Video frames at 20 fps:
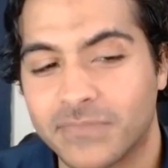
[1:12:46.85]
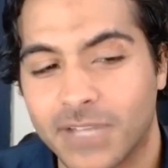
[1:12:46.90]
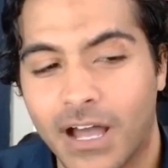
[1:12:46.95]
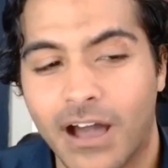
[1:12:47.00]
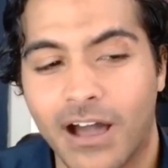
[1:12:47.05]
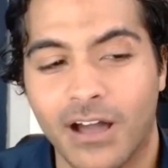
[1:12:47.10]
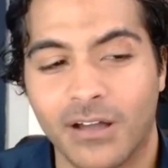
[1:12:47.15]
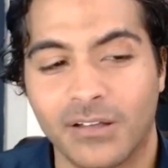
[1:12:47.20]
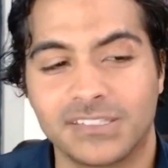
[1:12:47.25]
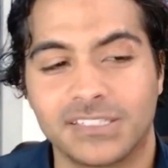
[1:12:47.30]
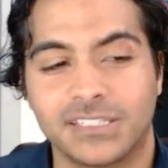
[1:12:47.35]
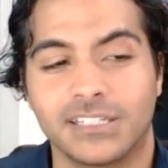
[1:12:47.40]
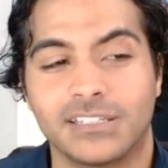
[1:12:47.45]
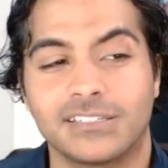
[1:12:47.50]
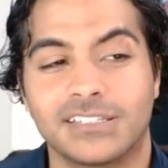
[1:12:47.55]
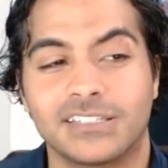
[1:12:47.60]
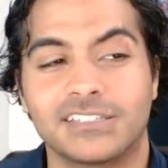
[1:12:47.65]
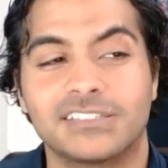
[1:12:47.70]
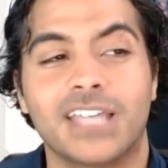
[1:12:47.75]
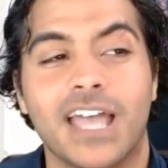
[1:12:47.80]
It's
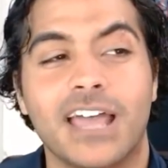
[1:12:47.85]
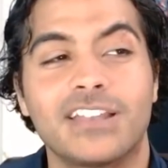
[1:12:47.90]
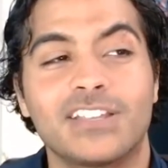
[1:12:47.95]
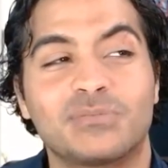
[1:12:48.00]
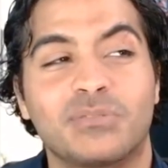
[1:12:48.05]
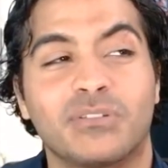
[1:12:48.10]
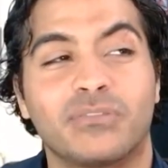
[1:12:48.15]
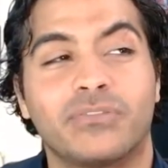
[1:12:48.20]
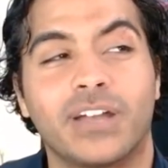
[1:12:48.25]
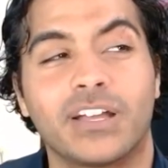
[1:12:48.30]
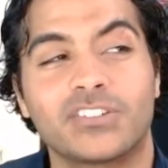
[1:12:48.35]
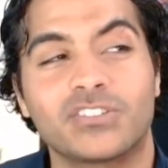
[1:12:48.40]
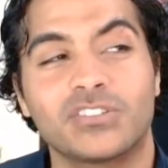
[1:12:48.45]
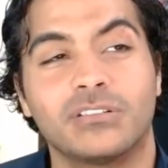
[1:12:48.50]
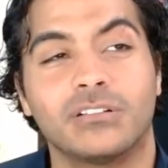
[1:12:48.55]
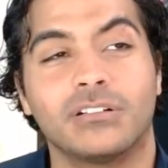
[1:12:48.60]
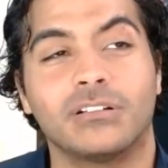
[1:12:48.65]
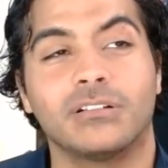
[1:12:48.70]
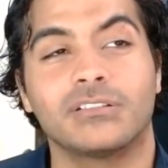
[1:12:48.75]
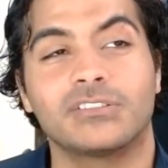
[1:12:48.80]
a tennis
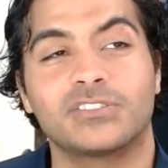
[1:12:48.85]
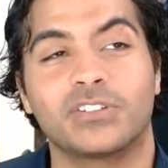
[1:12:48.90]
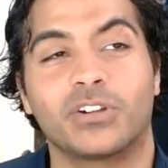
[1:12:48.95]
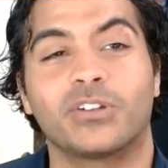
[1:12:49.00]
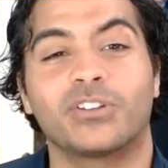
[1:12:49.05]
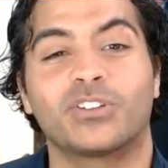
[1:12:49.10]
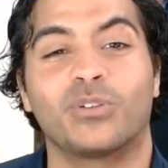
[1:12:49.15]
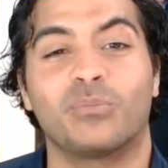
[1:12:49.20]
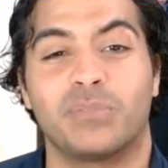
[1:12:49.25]
professional turned